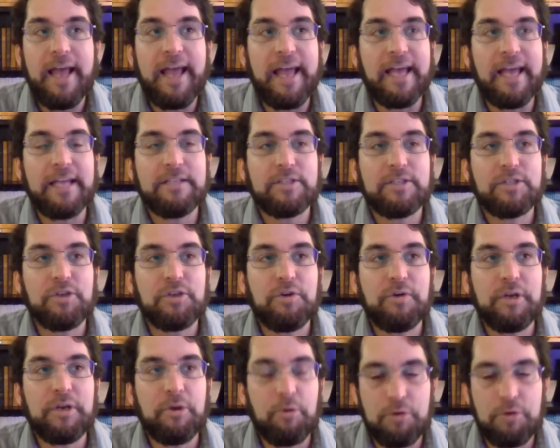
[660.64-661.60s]
And so
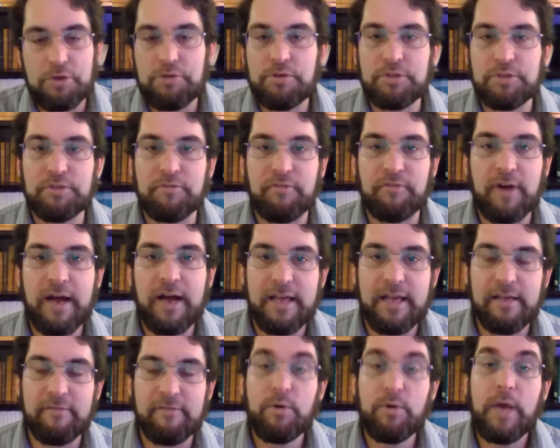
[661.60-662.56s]
in order to
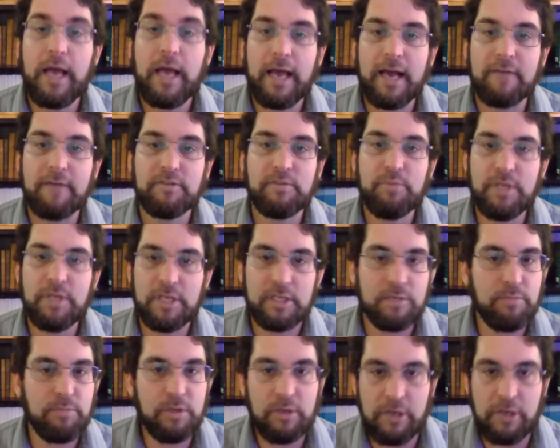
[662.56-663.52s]
survive, you have to be a
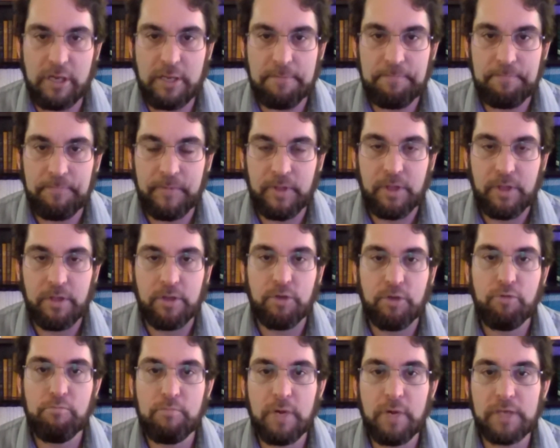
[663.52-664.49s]
community. You
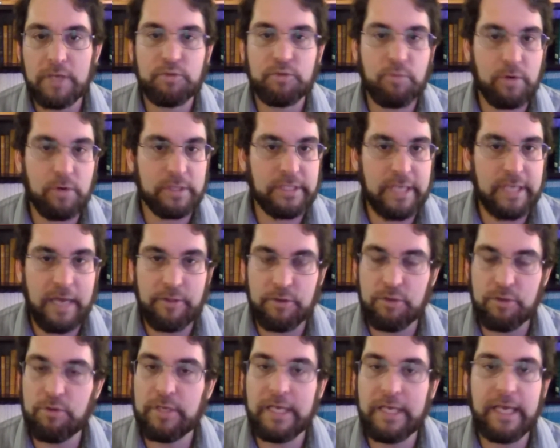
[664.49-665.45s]
must work together.
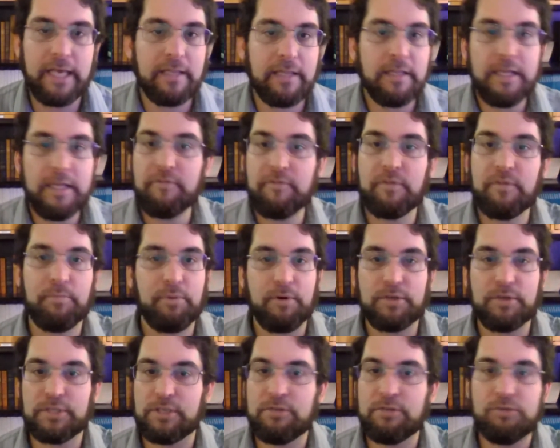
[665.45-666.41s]
You can't leave the
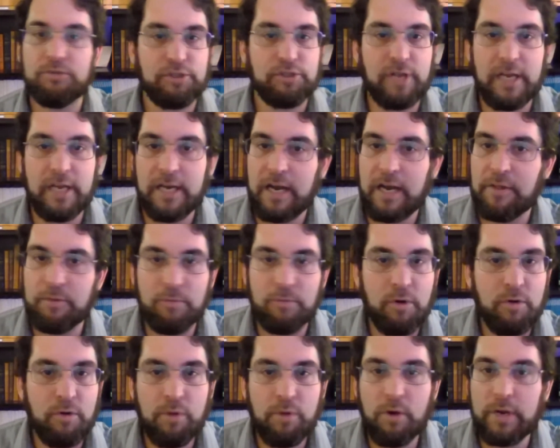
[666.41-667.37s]
person who's stranded on the
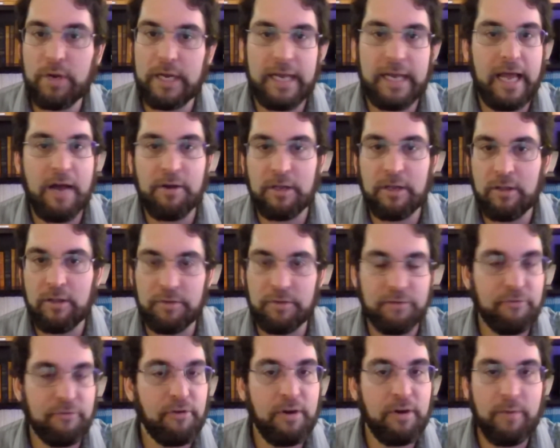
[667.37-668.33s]
road broken down along
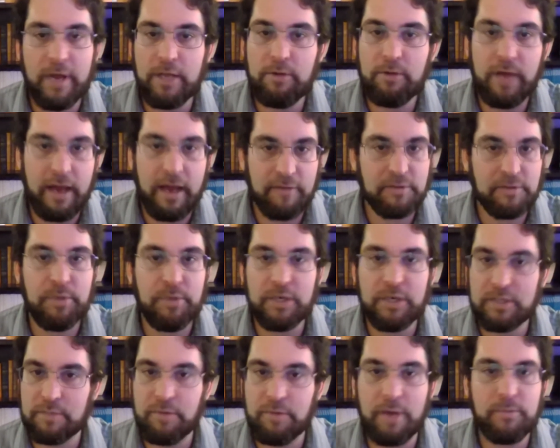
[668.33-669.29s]
the freeway. You have to
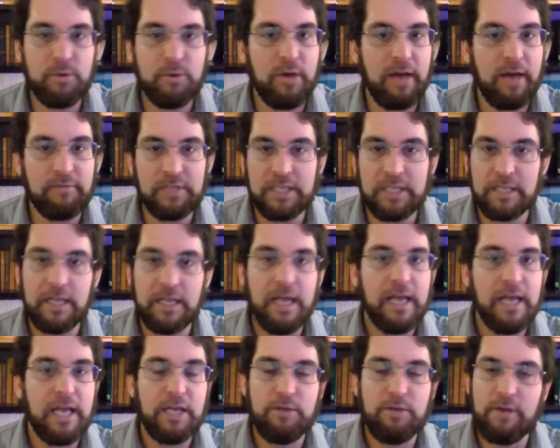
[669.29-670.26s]
pick them up. You have
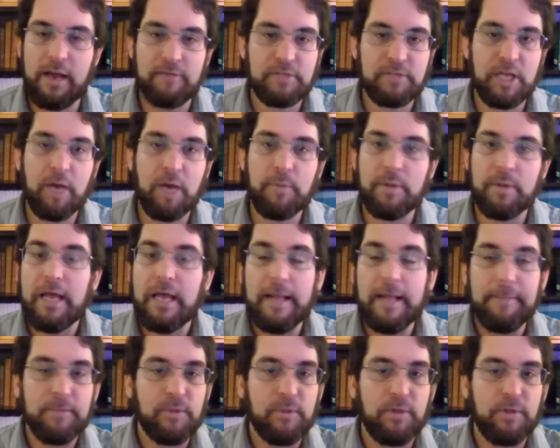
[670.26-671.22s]
to help them.
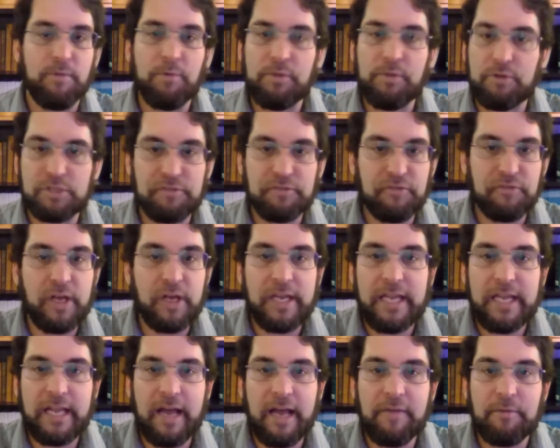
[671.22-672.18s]
When there's
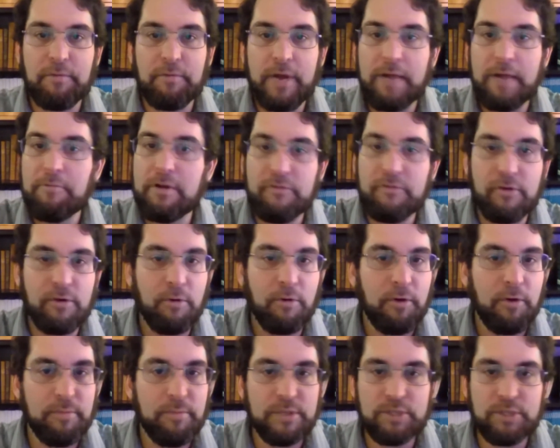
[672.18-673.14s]
flooding on the Red River
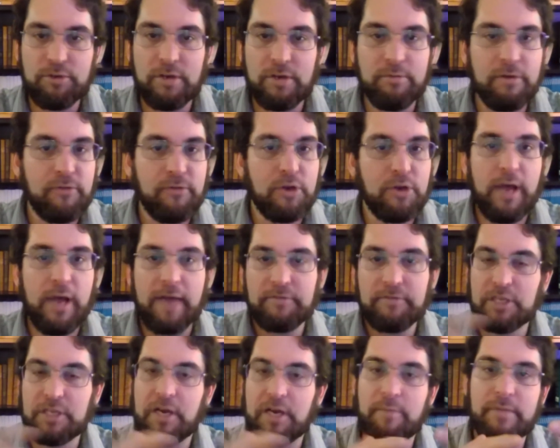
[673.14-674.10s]
or the Missouri River, you
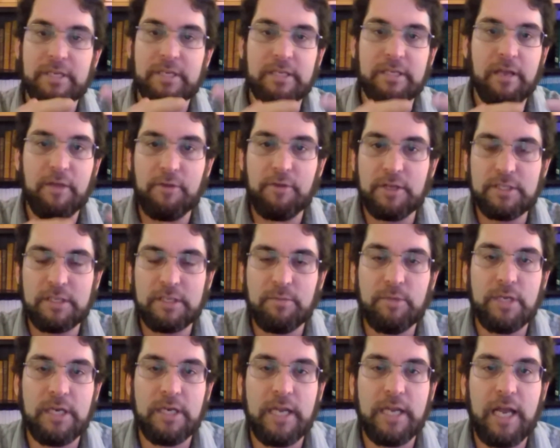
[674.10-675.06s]
have to come in together as a
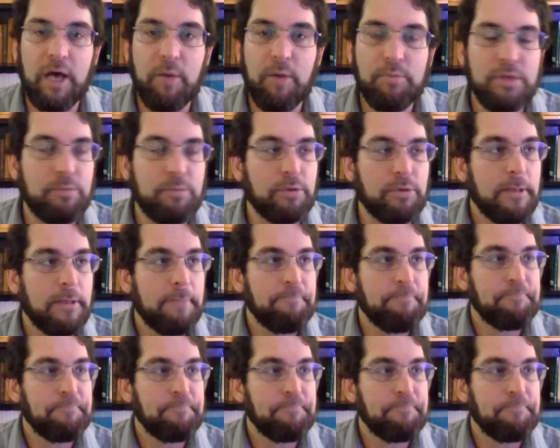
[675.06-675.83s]
community to help people.